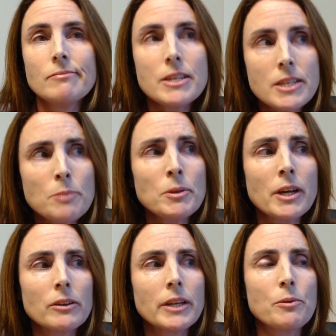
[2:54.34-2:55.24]

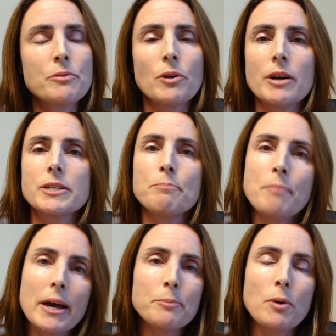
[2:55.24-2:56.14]
Similarly, with regard to
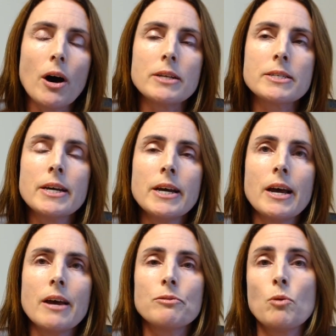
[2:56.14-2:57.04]
menopause,
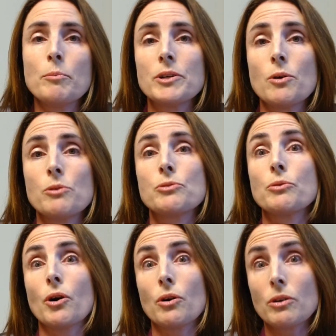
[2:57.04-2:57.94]
if a woman goes
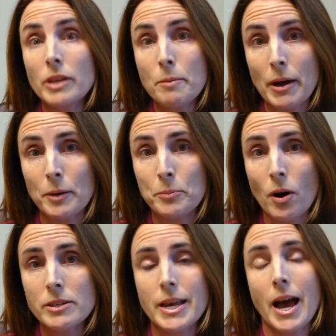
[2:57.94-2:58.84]
through early
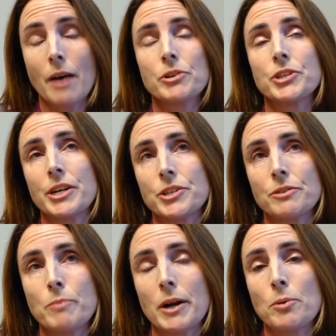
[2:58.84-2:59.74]
menopause, the average age
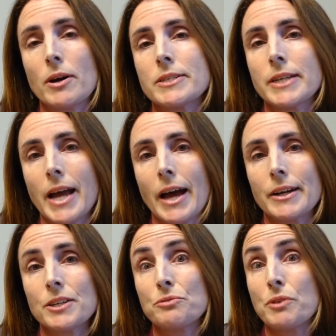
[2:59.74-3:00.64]
of menopause in
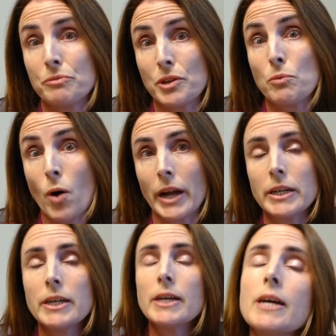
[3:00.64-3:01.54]
Canada is
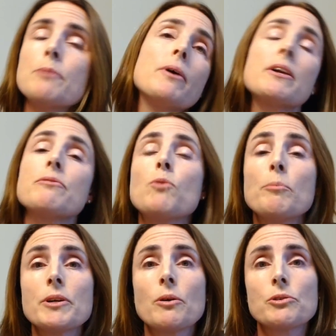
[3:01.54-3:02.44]
51. But if a
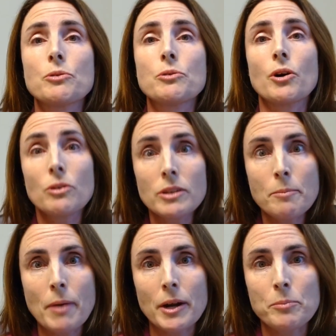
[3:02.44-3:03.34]
woman goes through early
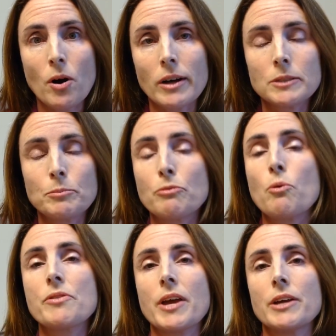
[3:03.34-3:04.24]
menopause
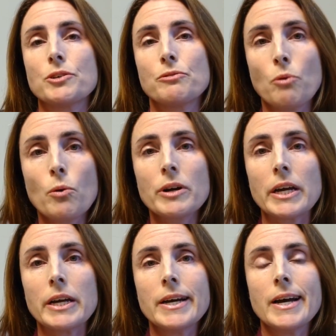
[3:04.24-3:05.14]
before the age of
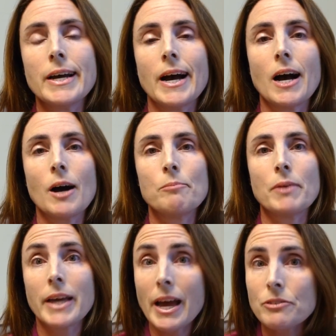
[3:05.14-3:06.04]
40,
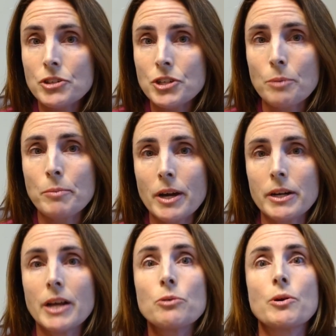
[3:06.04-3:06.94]
again, she can be
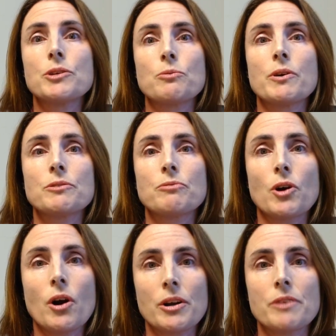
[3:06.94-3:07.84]
at increased risk
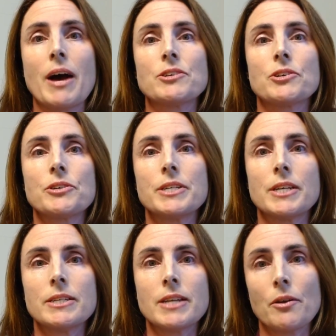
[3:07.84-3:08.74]
for cardiovascular
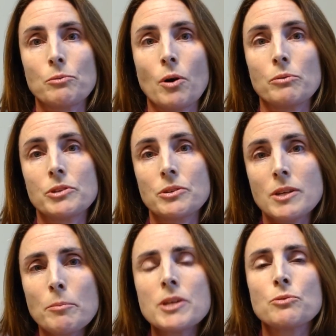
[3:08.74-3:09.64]
disease down the road. So
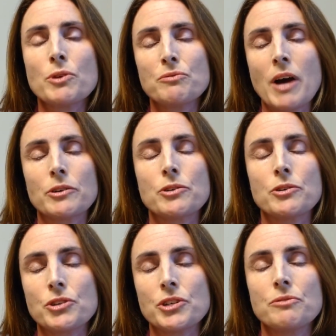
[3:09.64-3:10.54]
some of these risk
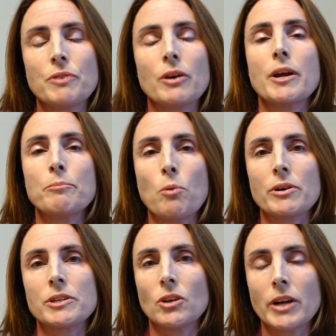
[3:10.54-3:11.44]
factors are just very
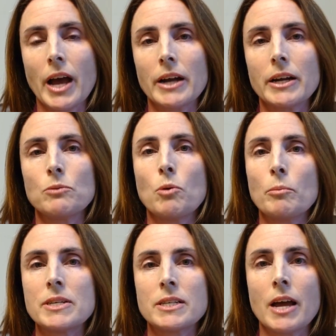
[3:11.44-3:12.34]
important to look at in a
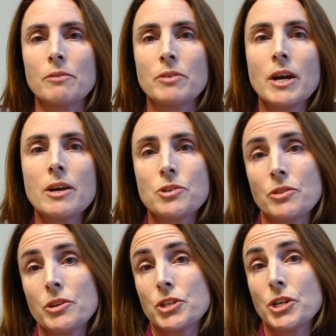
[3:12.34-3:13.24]
woman's life so
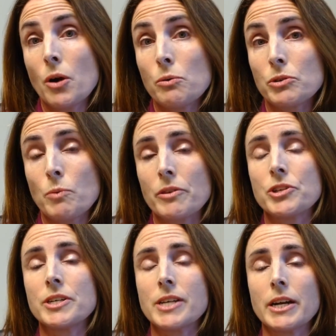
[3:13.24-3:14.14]
that she knows whether
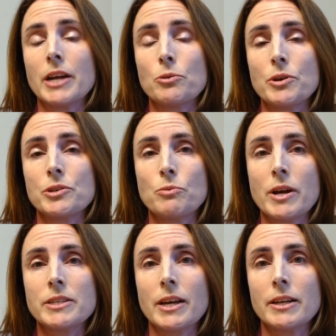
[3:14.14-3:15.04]
she's at increased
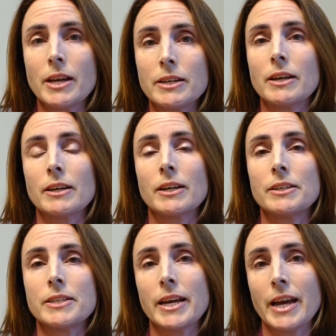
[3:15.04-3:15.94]
risk and then
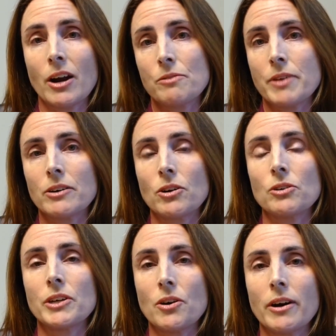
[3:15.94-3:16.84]
can take care of that
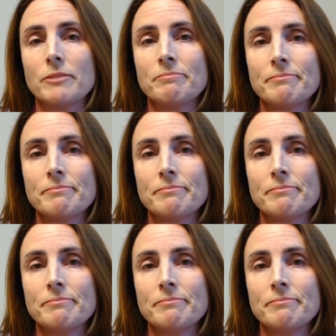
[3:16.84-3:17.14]
early on.